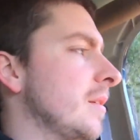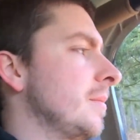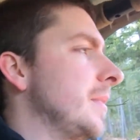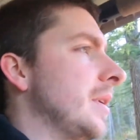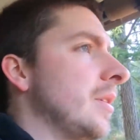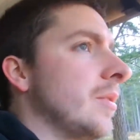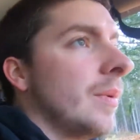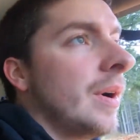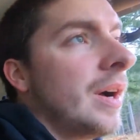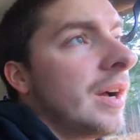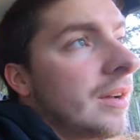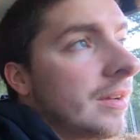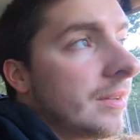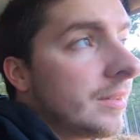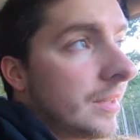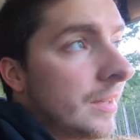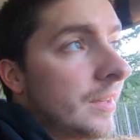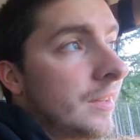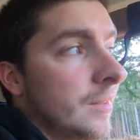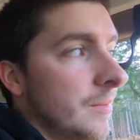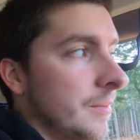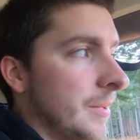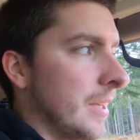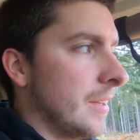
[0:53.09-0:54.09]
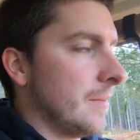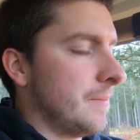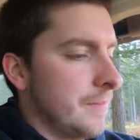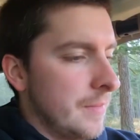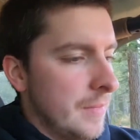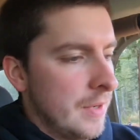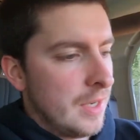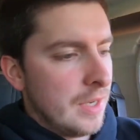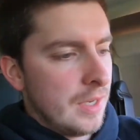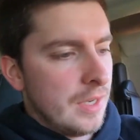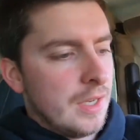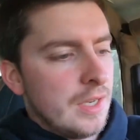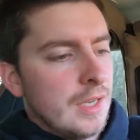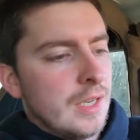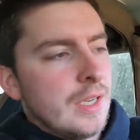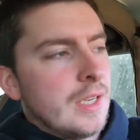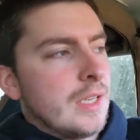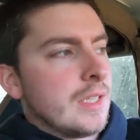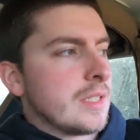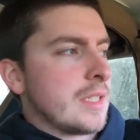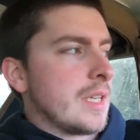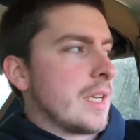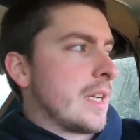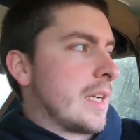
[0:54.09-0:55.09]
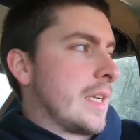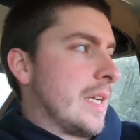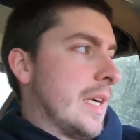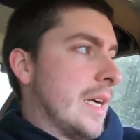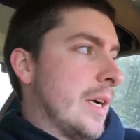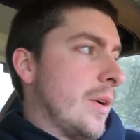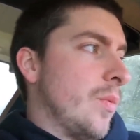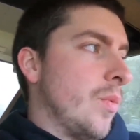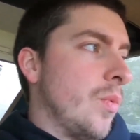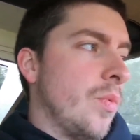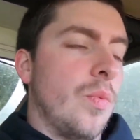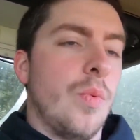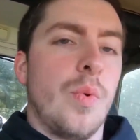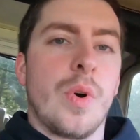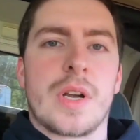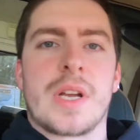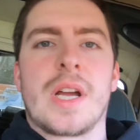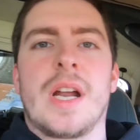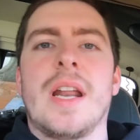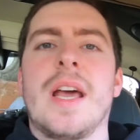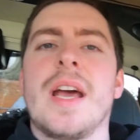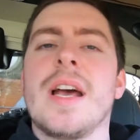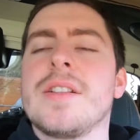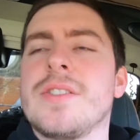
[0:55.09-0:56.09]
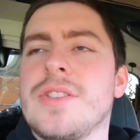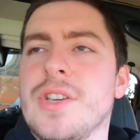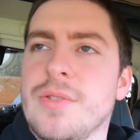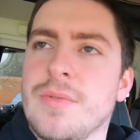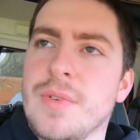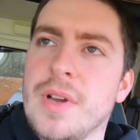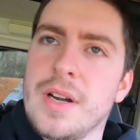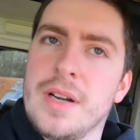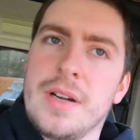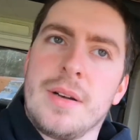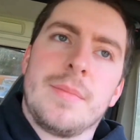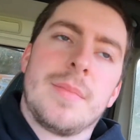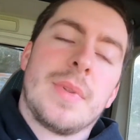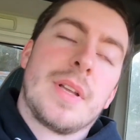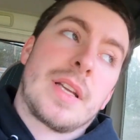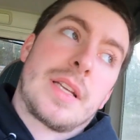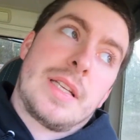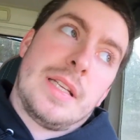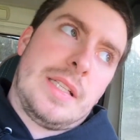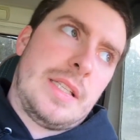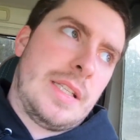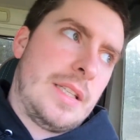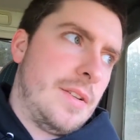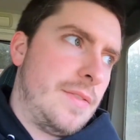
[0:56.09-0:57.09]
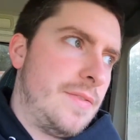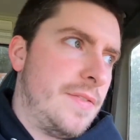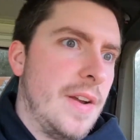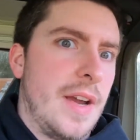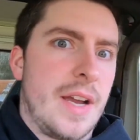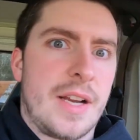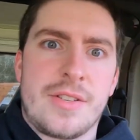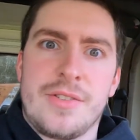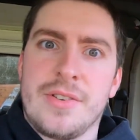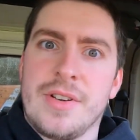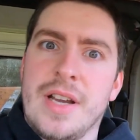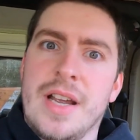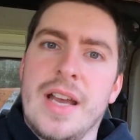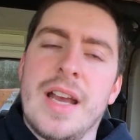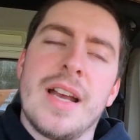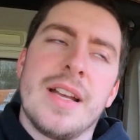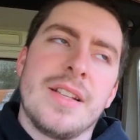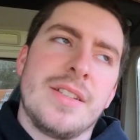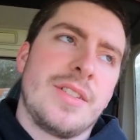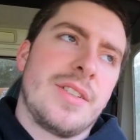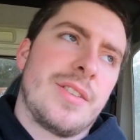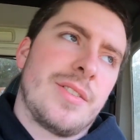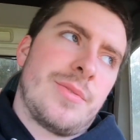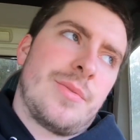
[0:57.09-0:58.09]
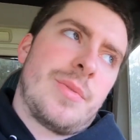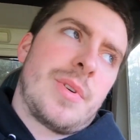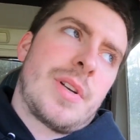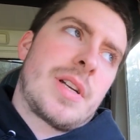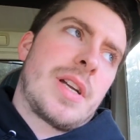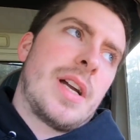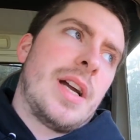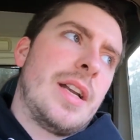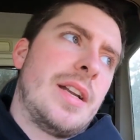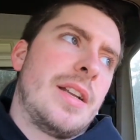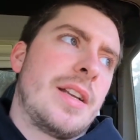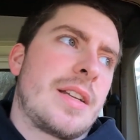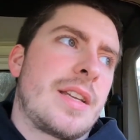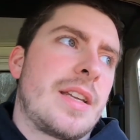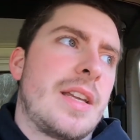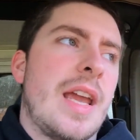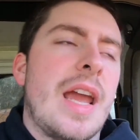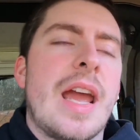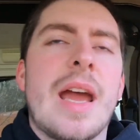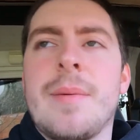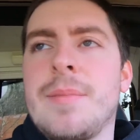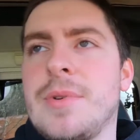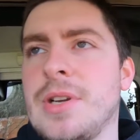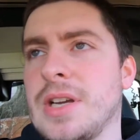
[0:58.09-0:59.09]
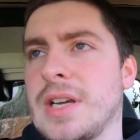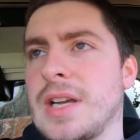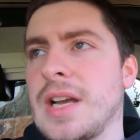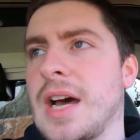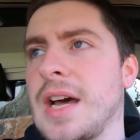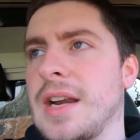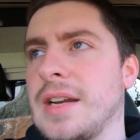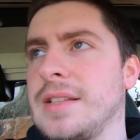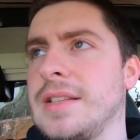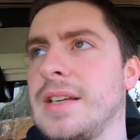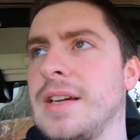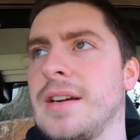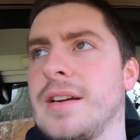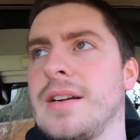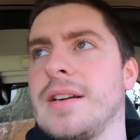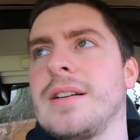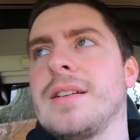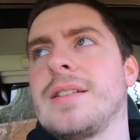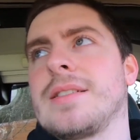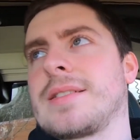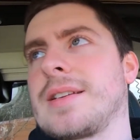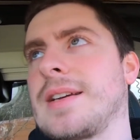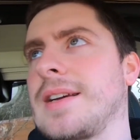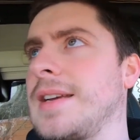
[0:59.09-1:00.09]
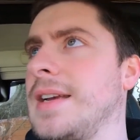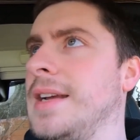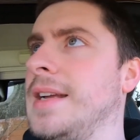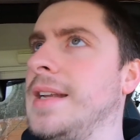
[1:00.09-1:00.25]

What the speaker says: well, you know, man, like, what kind of heads are you running? I'm like, it's the factory heads. He goes, what kind of cam do you got in there? And I was like,